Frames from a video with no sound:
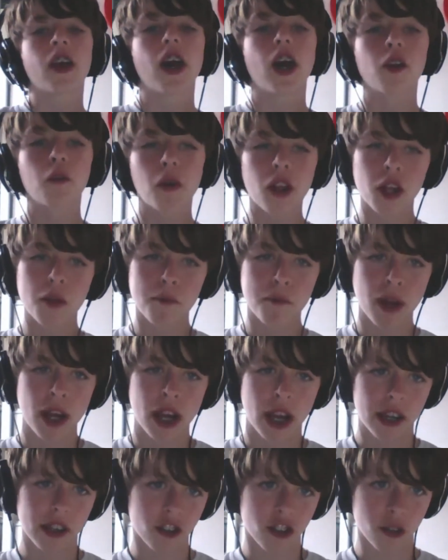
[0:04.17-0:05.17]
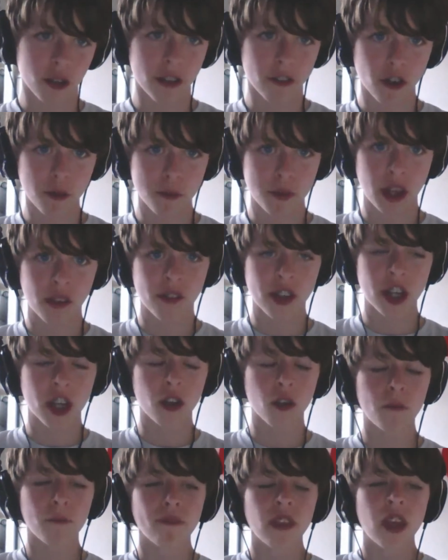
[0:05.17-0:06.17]
welcome back to another update video.
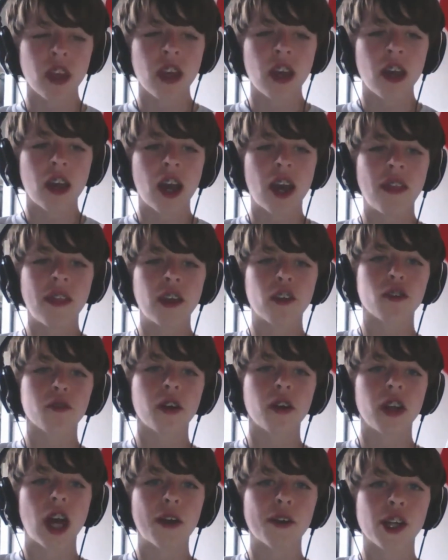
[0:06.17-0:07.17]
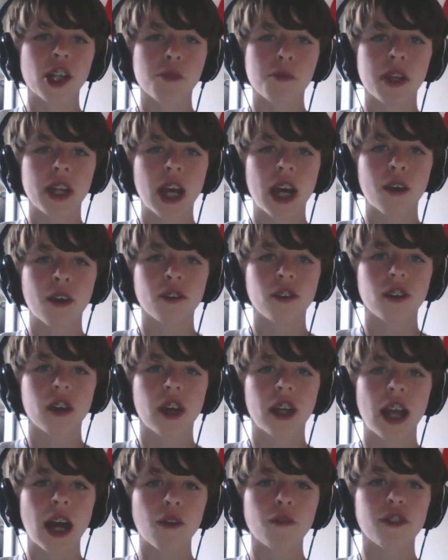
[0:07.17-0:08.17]
In this one, I'm going to be
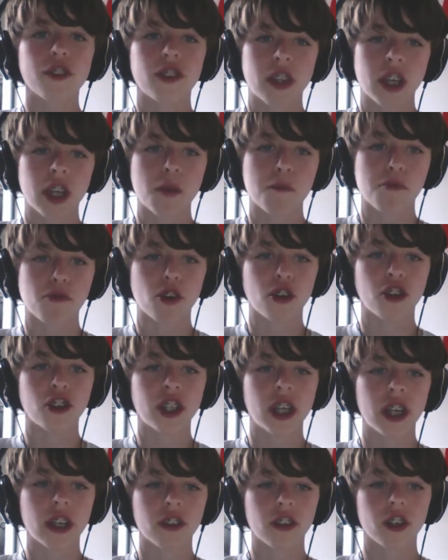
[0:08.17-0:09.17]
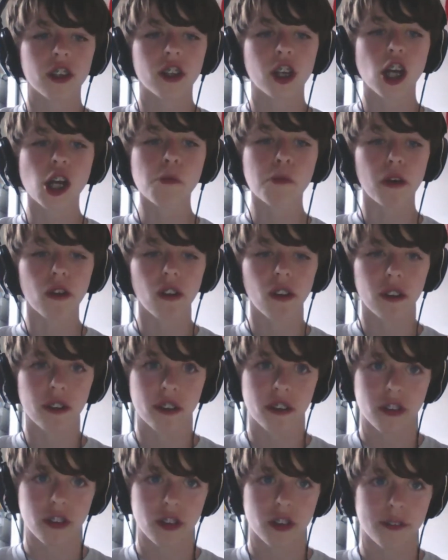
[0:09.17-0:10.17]
announcing Project Cobalt.
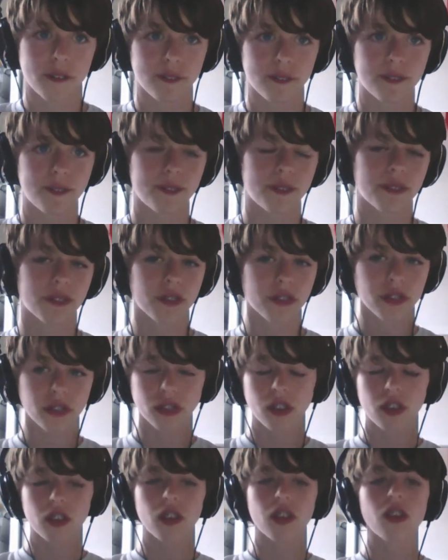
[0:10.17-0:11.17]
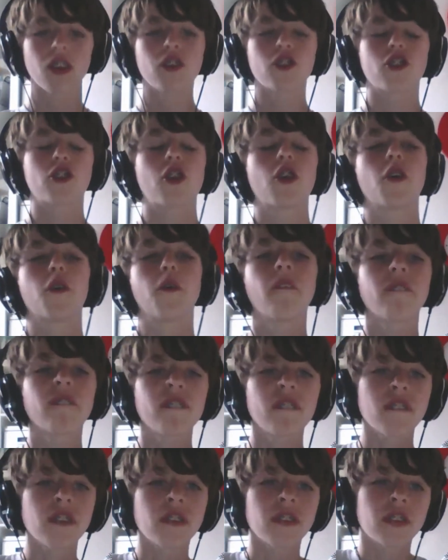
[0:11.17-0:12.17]
So,
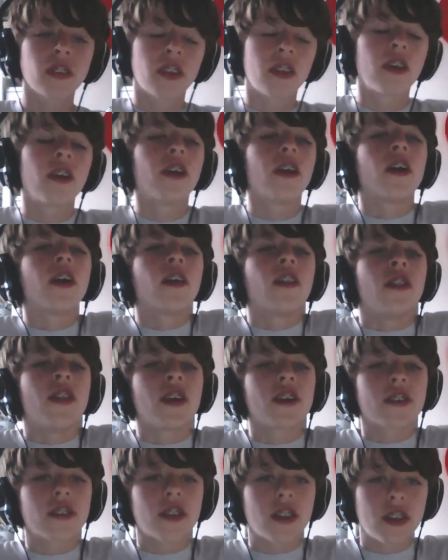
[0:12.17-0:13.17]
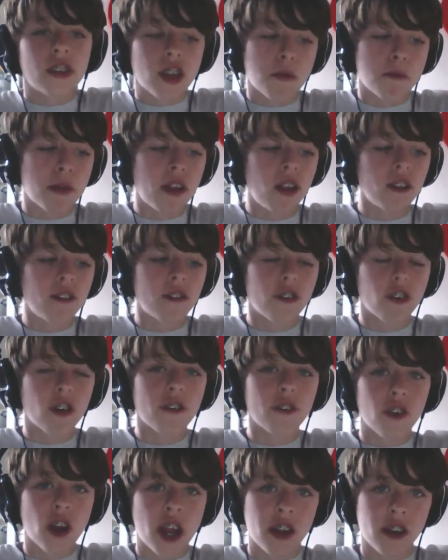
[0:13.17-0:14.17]
this is a build for a
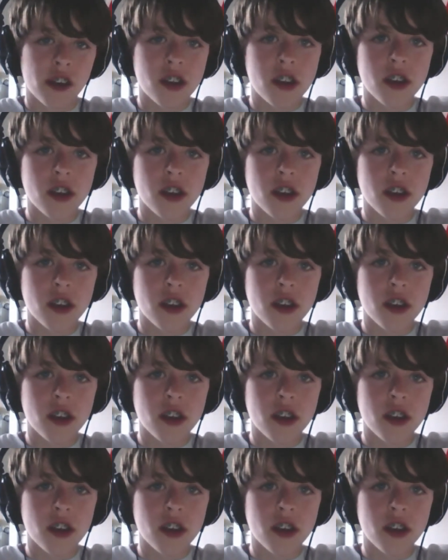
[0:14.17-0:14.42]
friend,